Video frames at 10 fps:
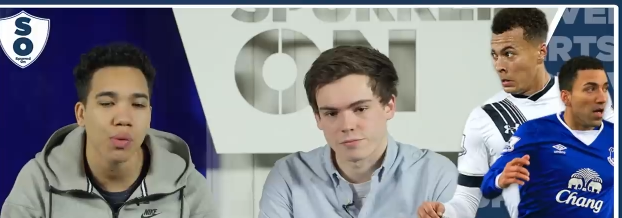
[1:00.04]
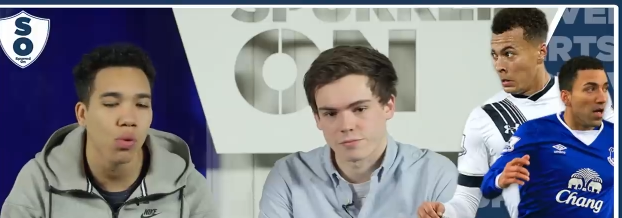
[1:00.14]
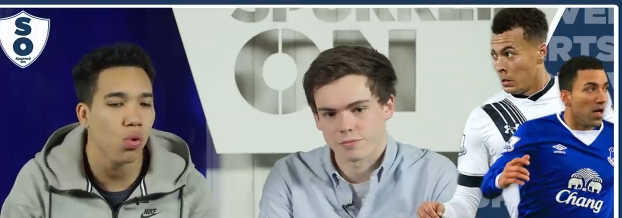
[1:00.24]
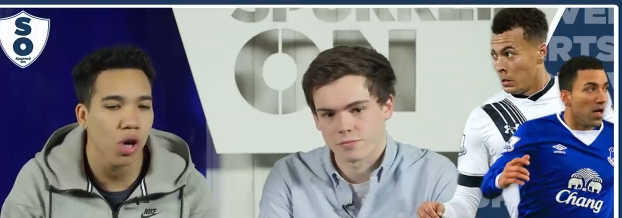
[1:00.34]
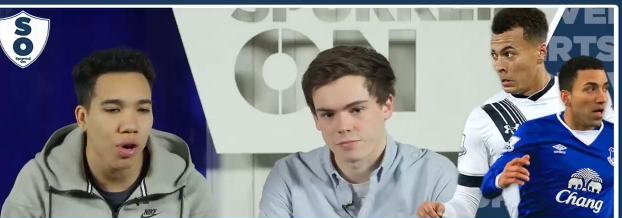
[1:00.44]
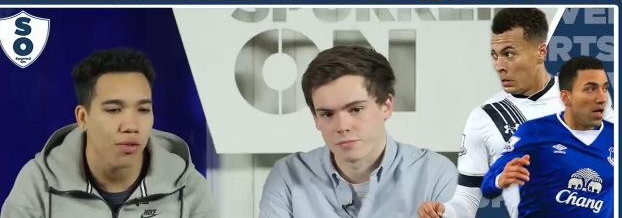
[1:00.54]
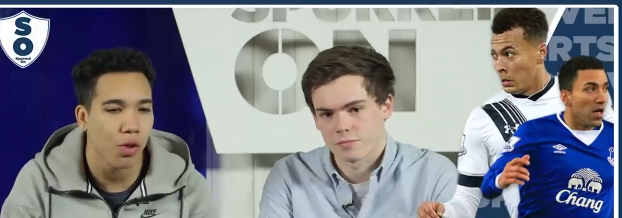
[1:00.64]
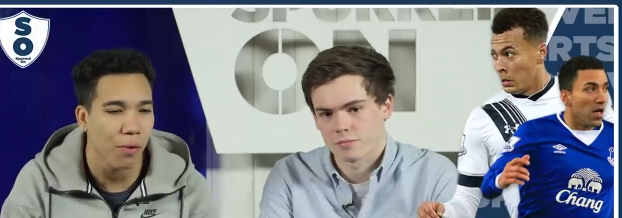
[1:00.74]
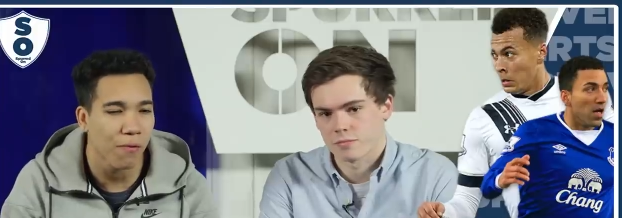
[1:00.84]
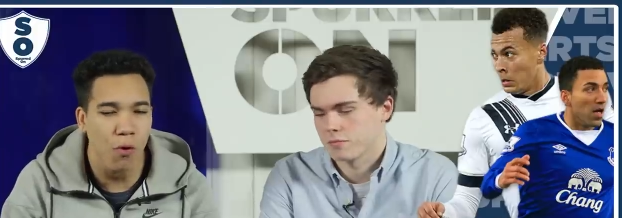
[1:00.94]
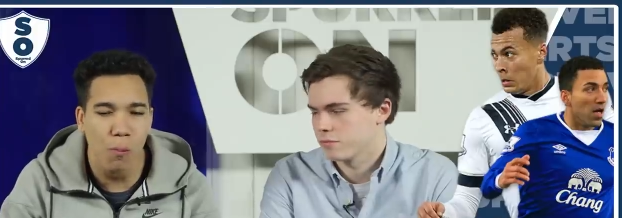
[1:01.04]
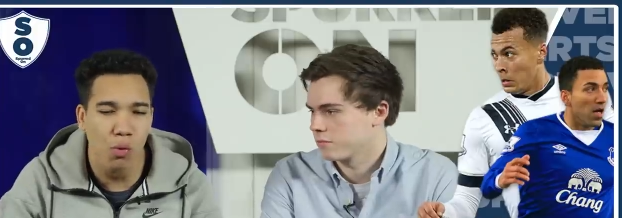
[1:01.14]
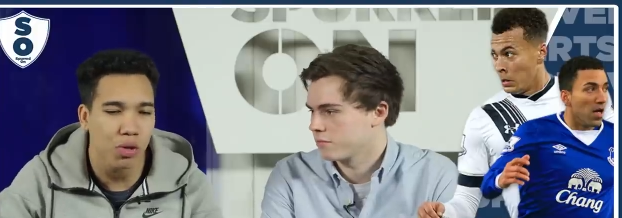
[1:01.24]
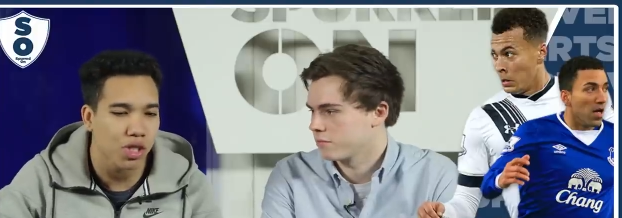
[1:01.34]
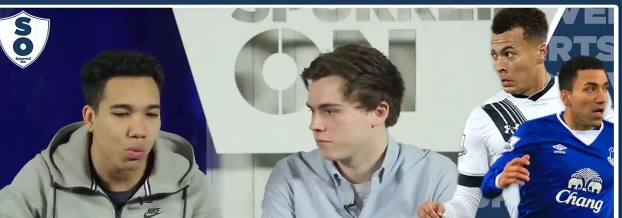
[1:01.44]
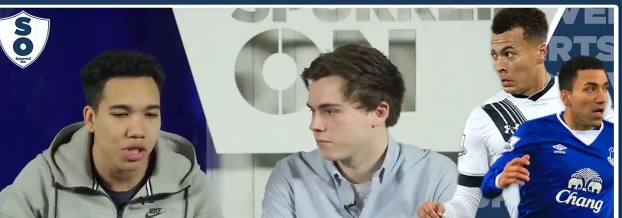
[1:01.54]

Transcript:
Speaker 1: we were all over them. The football was